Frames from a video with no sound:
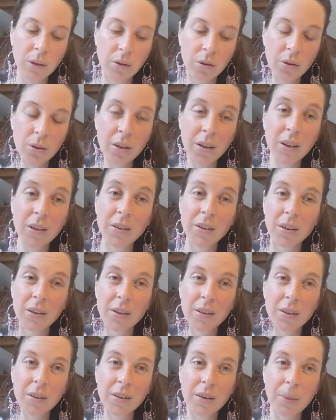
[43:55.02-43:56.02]
So this
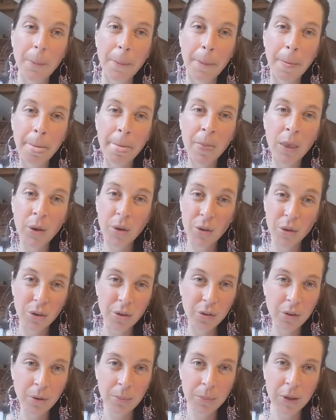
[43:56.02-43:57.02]
is
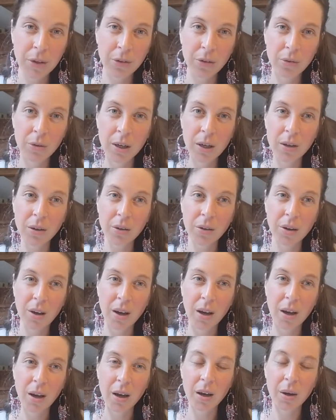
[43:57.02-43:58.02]
some bits around
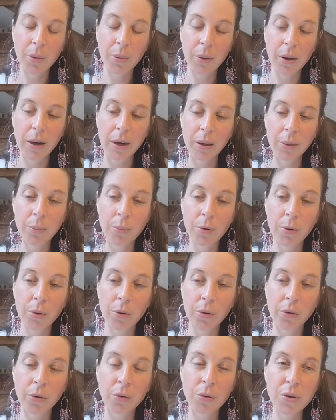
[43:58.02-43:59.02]
how I
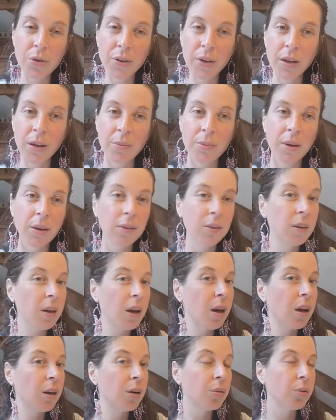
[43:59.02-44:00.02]
brought Christie Animas
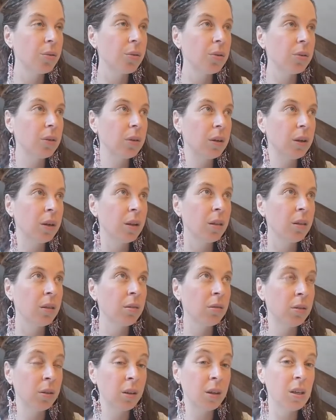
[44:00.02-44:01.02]
out and
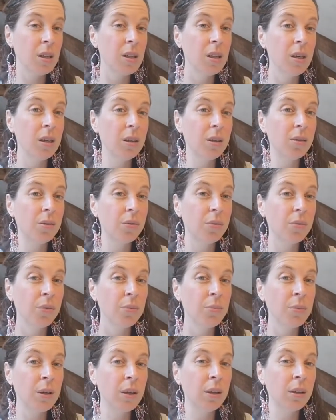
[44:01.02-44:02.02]
the keys for
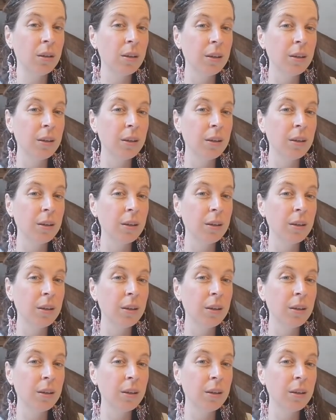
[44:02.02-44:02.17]
me.